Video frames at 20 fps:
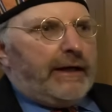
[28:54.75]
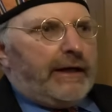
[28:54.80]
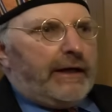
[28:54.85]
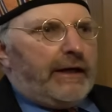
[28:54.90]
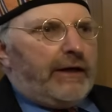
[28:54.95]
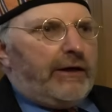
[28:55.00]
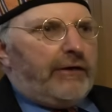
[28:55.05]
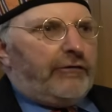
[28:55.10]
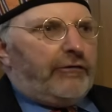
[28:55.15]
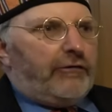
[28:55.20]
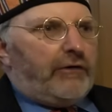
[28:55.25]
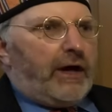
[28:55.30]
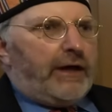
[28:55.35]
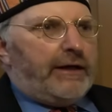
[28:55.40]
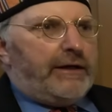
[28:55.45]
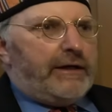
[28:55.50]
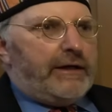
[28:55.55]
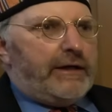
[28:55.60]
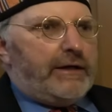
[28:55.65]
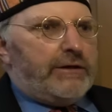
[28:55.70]
is the
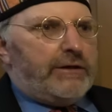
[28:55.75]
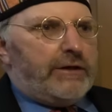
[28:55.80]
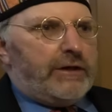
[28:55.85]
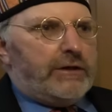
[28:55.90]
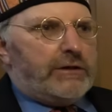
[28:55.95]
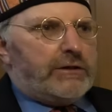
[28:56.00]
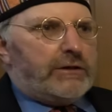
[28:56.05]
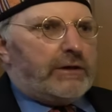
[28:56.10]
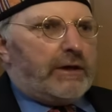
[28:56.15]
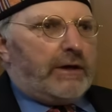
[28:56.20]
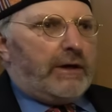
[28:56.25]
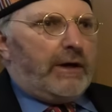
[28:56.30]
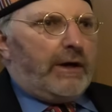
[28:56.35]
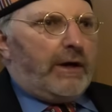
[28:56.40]
idea that